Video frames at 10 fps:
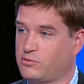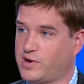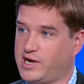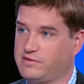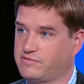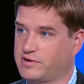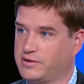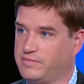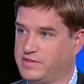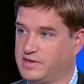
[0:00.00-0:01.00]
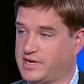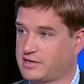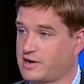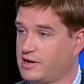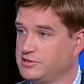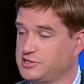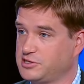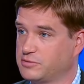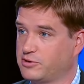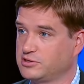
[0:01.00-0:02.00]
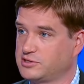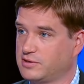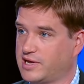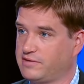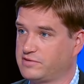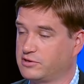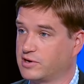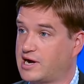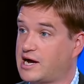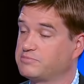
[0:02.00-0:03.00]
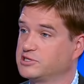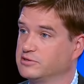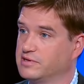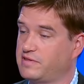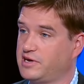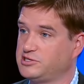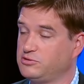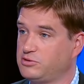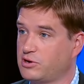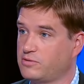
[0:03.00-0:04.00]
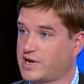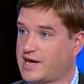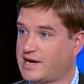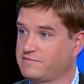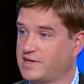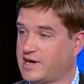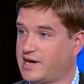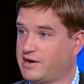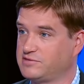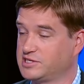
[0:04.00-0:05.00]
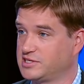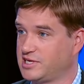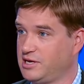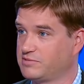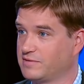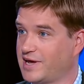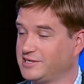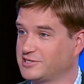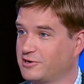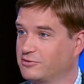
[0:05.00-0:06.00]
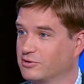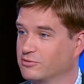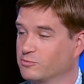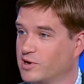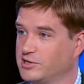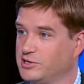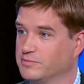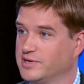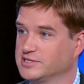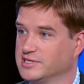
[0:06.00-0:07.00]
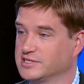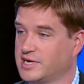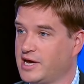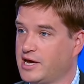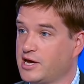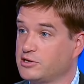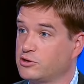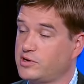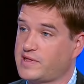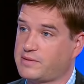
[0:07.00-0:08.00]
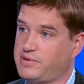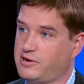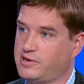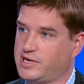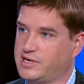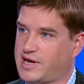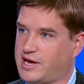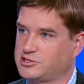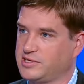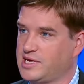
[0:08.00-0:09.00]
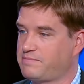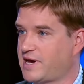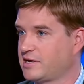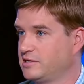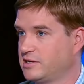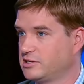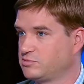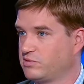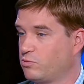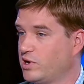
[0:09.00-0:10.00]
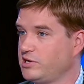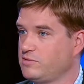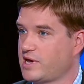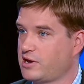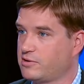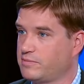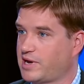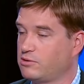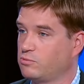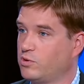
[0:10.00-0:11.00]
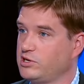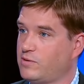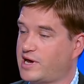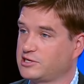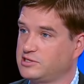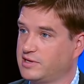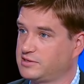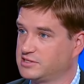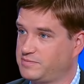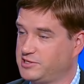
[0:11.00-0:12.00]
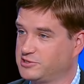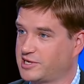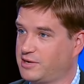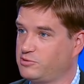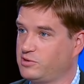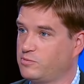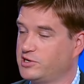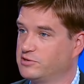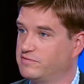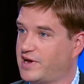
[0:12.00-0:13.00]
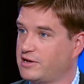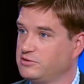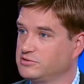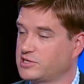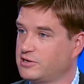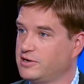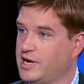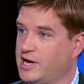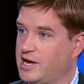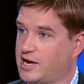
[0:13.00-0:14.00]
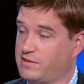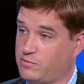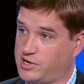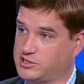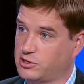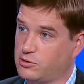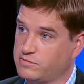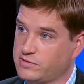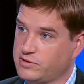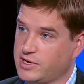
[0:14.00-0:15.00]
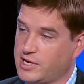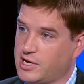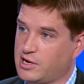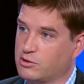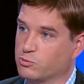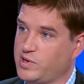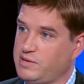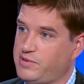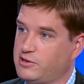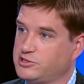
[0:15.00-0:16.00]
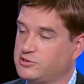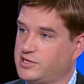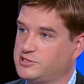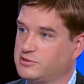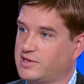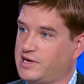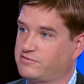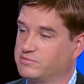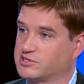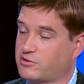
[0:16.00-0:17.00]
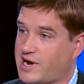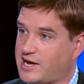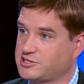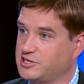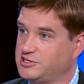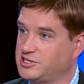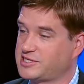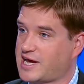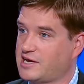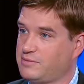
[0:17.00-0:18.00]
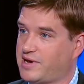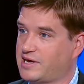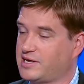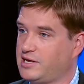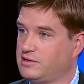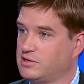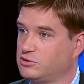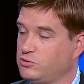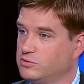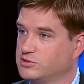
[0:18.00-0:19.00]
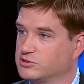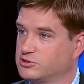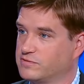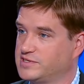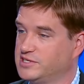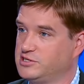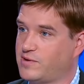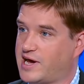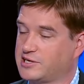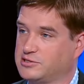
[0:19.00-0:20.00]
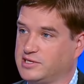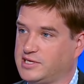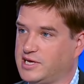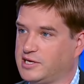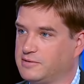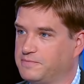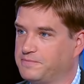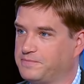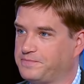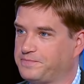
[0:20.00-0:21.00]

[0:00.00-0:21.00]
away from the technologies in your personal life that are optional, the things you don't have to have just to keep the lights on or, or run your business during that period, actually get back in touch with what you care about, what you actually like to spend your time doing, what your values are, and then when it's over, rebuild your digital life from scratch, just adding back in the tools or services you actually need. You've